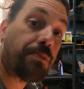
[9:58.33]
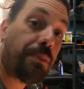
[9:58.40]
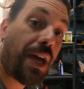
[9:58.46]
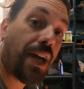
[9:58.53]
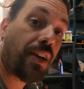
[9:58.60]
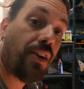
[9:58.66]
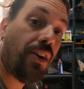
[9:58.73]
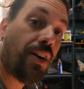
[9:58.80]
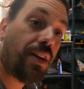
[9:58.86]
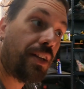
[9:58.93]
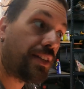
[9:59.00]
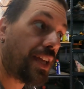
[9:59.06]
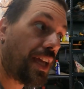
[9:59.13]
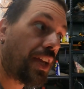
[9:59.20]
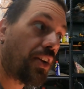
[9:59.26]
back on
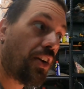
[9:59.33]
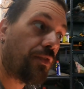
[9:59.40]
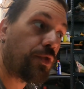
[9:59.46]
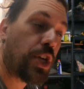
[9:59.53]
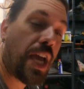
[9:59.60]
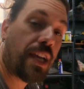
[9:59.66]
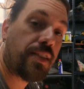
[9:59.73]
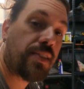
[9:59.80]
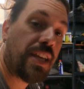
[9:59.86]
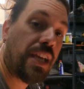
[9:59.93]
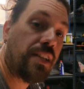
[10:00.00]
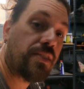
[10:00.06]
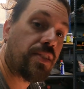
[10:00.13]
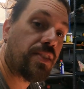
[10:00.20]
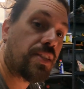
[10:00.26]
and take it off jack
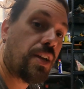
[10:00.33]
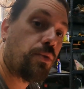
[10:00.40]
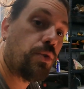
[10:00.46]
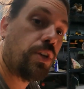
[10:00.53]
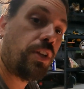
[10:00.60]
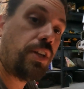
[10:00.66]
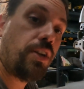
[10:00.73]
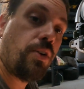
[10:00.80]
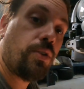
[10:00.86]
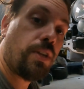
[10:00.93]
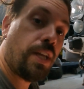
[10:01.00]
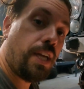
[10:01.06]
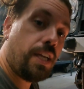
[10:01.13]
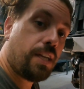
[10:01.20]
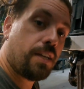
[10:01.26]
stands, because I really don't
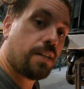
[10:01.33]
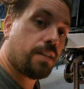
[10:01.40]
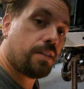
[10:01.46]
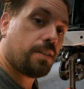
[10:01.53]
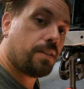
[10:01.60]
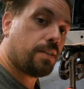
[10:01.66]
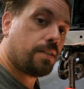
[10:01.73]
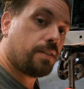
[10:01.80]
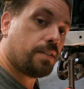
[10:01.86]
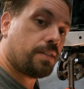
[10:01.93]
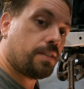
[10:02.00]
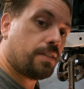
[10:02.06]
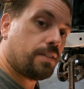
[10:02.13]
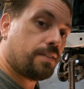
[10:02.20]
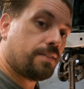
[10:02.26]
like
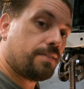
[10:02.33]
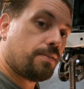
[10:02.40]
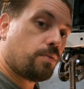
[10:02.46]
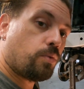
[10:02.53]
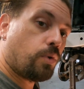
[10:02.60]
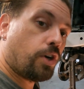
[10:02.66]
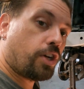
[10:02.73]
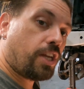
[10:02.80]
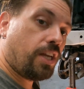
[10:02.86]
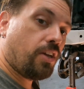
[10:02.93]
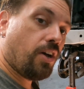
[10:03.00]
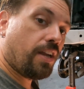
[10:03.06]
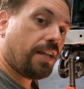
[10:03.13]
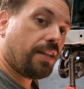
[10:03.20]
working on